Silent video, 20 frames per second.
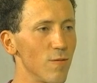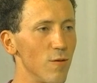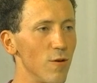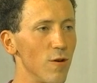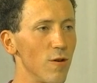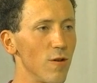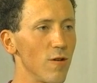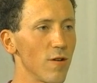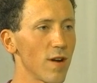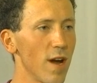
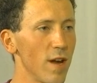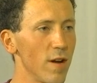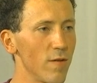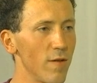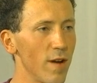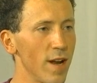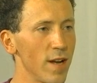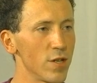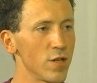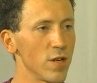rural kind
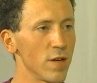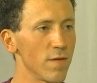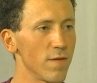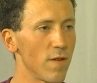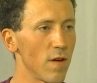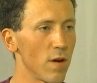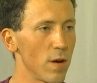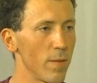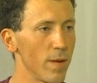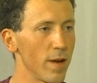of ranching
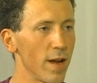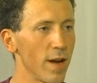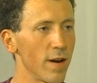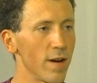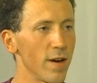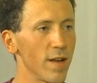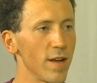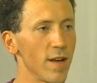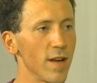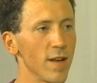farming
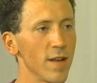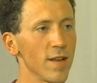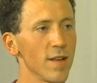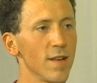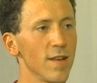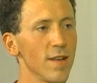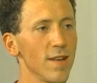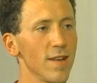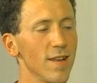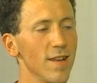area.
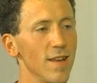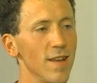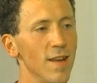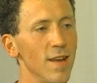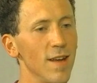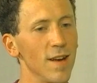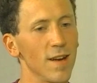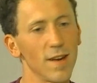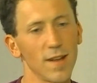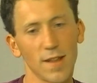Yeah.
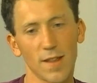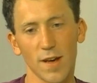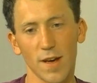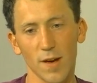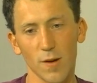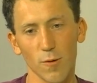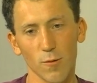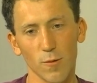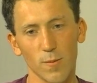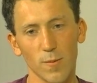And I
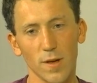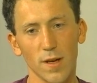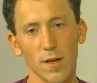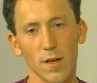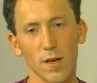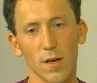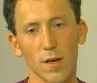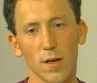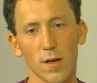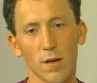thought it would
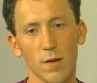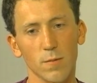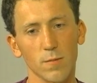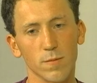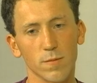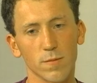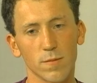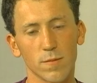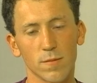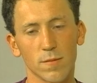be
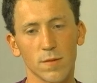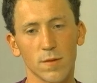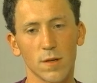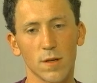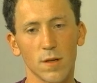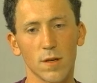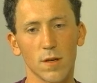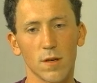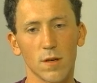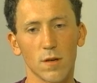um,
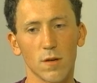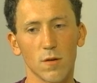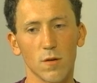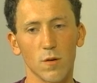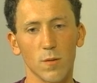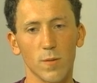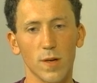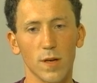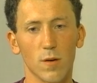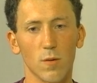
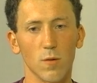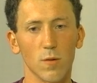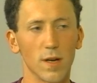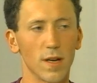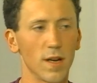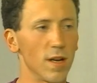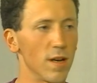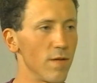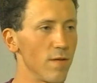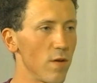would be cool
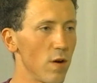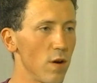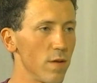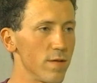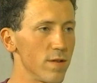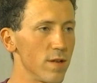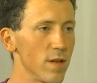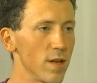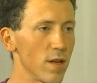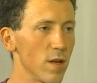to get
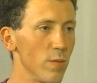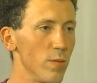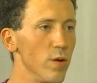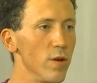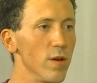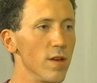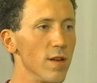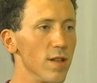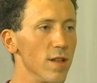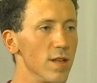involved in a
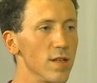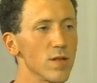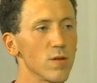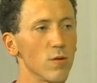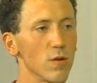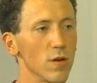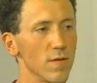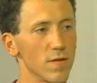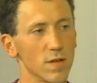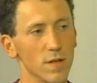community that's
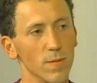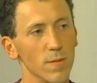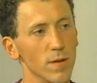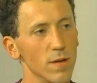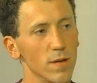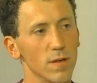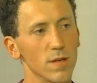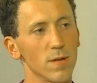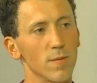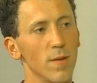sort of
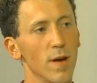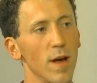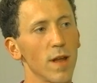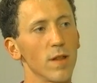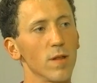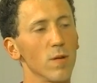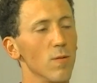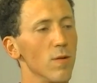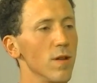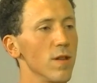similar to my,
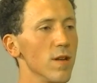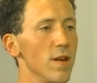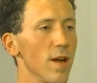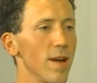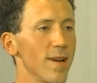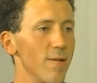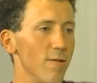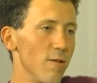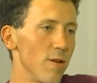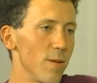the one that
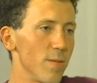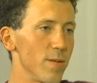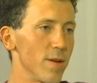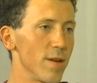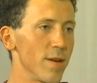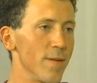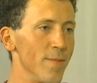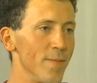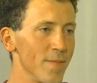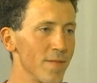I grew up
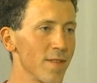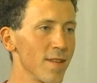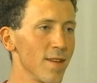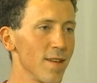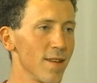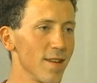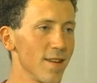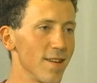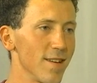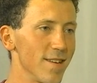in. Yeah.
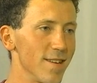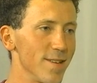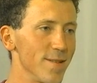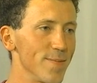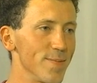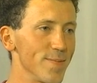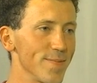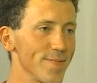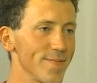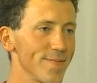Um,
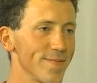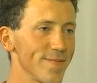Your family's